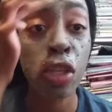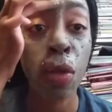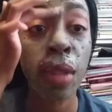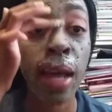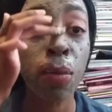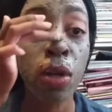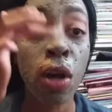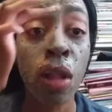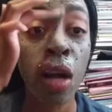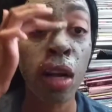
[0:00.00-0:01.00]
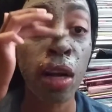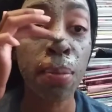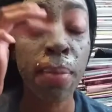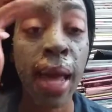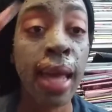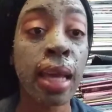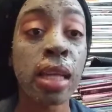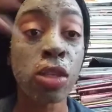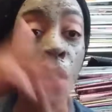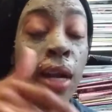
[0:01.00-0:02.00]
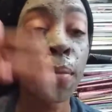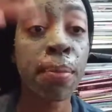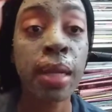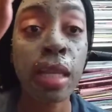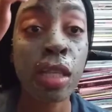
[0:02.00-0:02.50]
so they were no longer paying into our company.